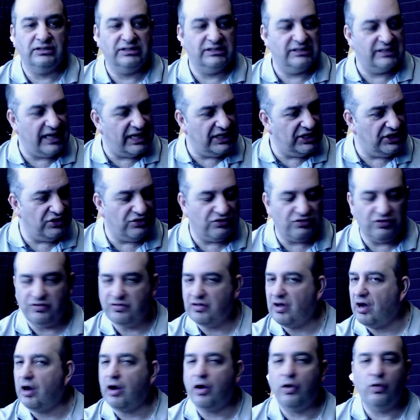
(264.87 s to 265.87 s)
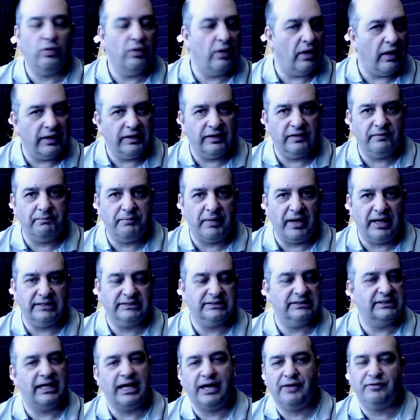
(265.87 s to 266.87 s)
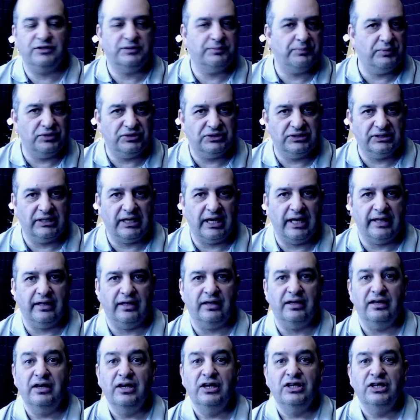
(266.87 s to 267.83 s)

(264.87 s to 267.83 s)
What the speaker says: to take you through the whole kind of bass and how it's put together.